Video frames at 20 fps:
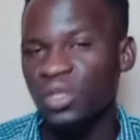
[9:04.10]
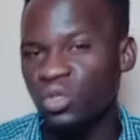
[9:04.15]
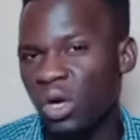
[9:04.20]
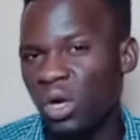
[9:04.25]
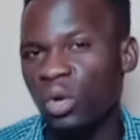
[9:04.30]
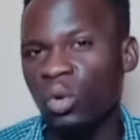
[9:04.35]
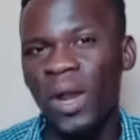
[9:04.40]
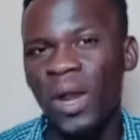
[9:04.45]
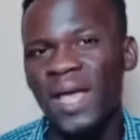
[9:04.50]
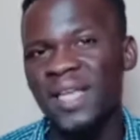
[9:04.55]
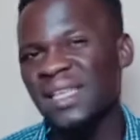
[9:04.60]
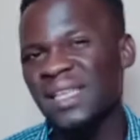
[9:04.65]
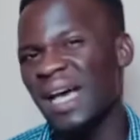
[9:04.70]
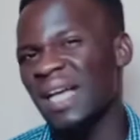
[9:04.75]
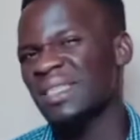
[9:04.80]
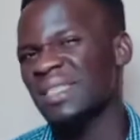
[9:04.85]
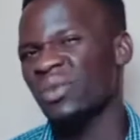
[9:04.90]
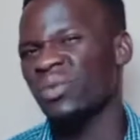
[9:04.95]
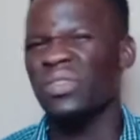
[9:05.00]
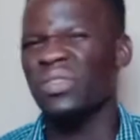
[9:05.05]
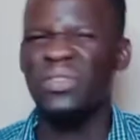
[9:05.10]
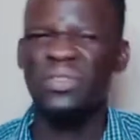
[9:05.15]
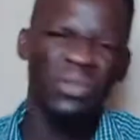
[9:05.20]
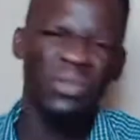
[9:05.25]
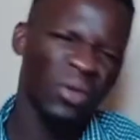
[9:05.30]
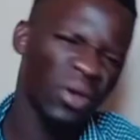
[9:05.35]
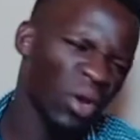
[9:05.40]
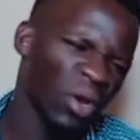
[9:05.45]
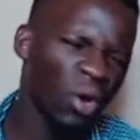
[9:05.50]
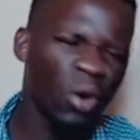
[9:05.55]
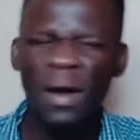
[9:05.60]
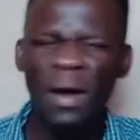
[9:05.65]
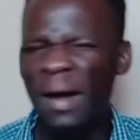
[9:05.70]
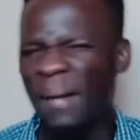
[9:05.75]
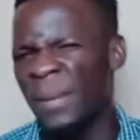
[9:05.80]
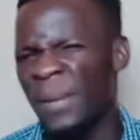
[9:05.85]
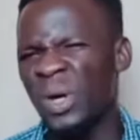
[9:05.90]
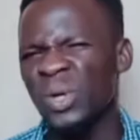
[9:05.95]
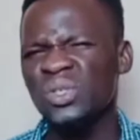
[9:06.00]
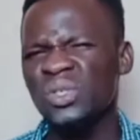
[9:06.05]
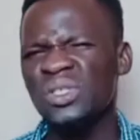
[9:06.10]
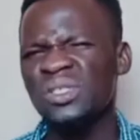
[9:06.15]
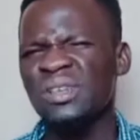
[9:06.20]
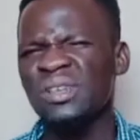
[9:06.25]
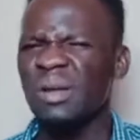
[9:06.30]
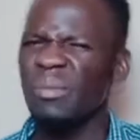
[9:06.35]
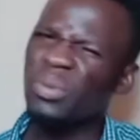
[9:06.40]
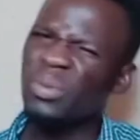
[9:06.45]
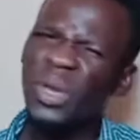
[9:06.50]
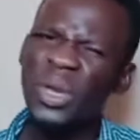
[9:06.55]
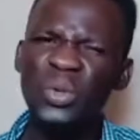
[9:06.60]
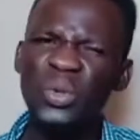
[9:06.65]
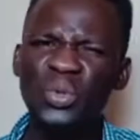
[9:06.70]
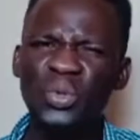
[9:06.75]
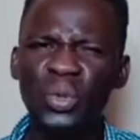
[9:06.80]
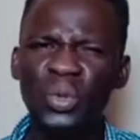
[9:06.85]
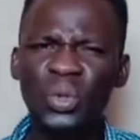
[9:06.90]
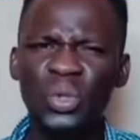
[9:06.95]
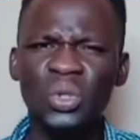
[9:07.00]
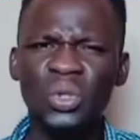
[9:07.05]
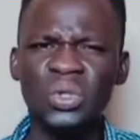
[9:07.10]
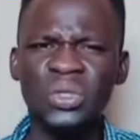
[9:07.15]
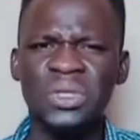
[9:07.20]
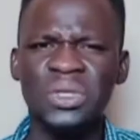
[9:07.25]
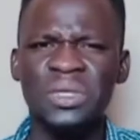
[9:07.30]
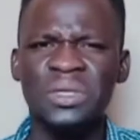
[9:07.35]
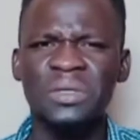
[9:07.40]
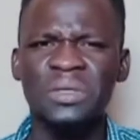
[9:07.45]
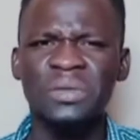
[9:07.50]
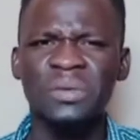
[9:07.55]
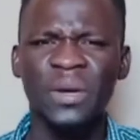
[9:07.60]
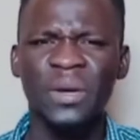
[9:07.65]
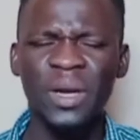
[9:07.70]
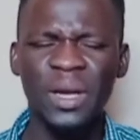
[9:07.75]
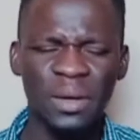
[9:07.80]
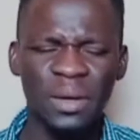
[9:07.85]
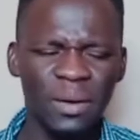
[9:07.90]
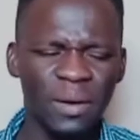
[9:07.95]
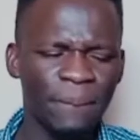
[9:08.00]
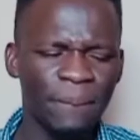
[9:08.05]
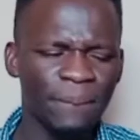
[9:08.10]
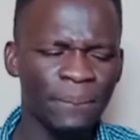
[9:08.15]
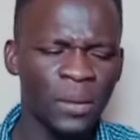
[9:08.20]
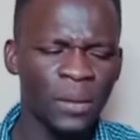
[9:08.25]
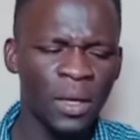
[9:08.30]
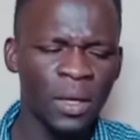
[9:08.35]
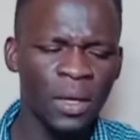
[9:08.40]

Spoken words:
this one unaweza anza with lower amount na pia you do good. Unaelewa?